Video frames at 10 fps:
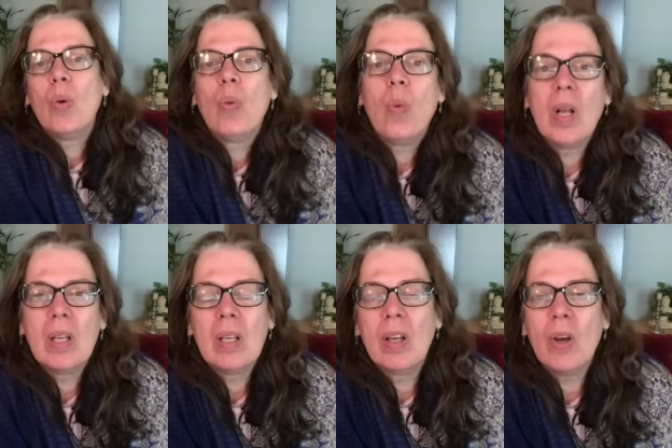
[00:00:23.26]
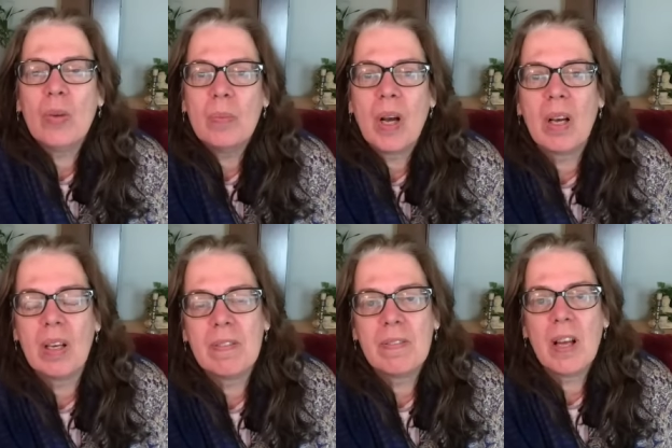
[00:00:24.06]
Well, hello,
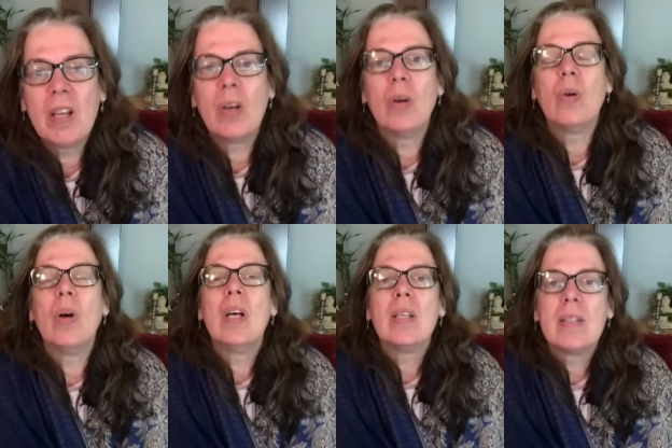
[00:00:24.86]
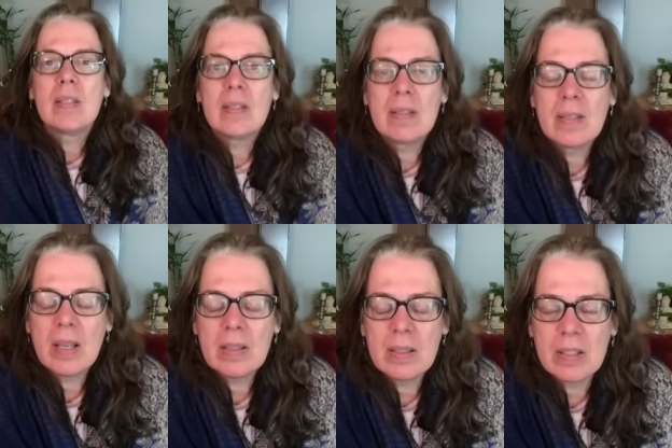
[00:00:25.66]
my fellow
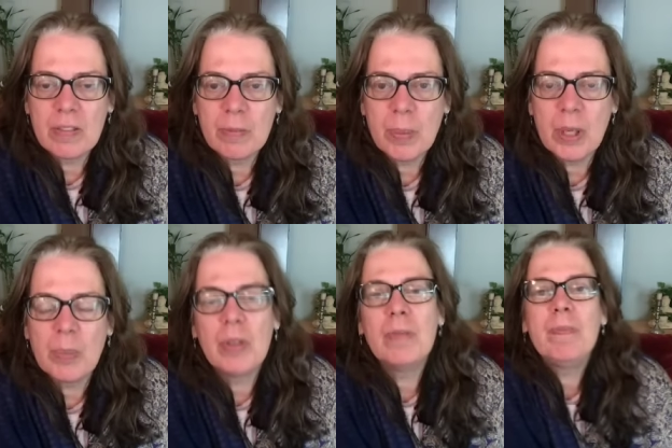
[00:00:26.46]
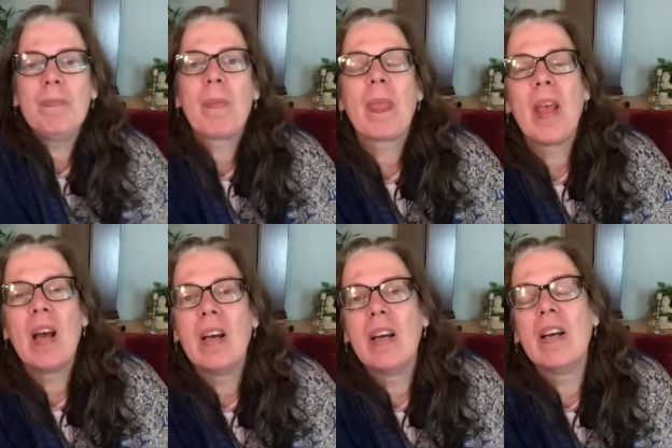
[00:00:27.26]
sensitive people.
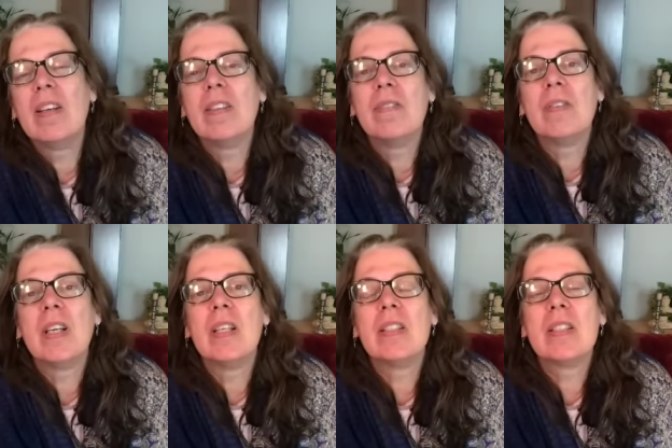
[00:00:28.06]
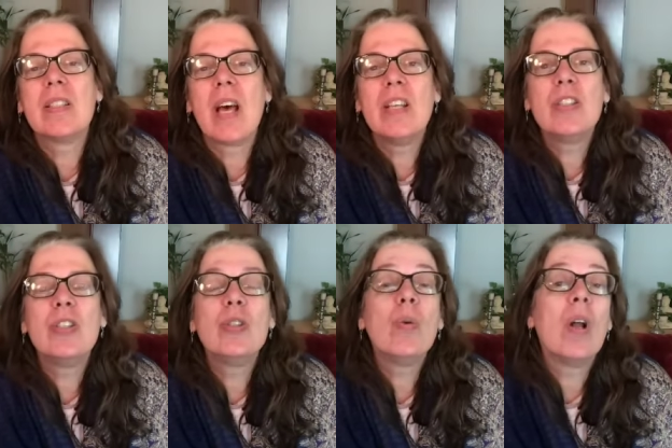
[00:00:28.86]
I have uh, decided to
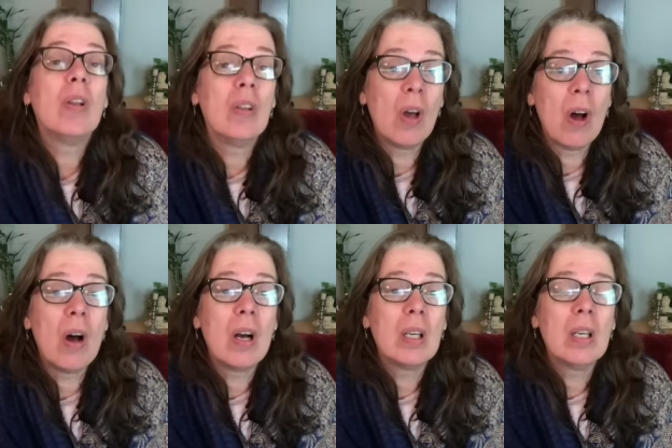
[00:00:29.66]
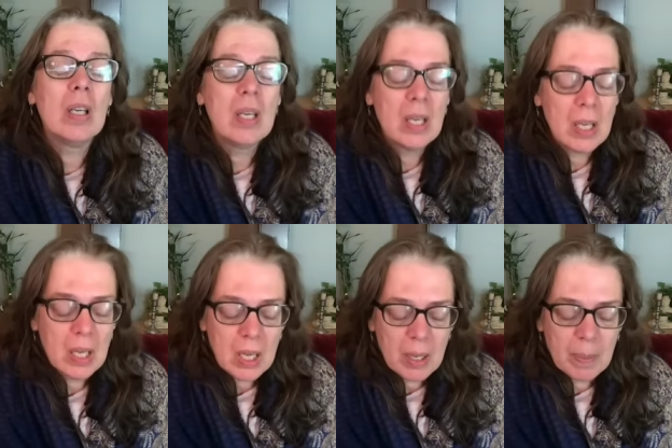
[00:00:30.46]
do a long
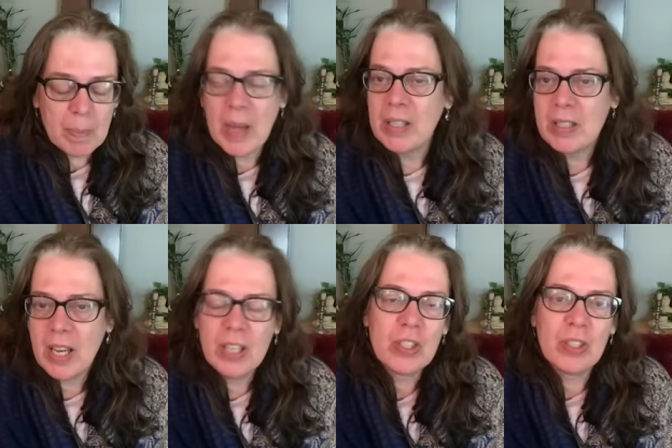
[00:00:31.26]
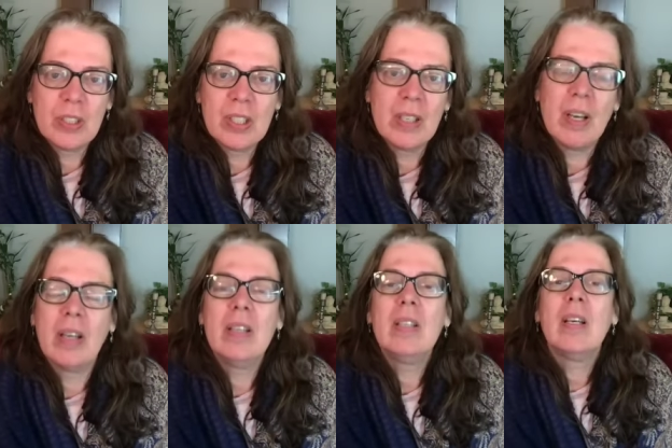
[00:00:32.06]
meditation
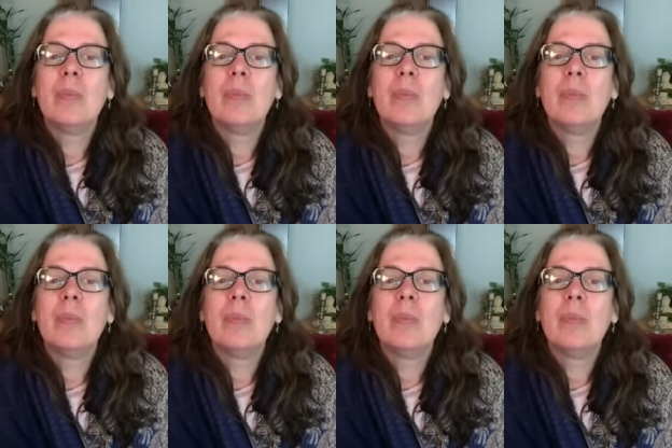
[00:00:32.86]
tonight.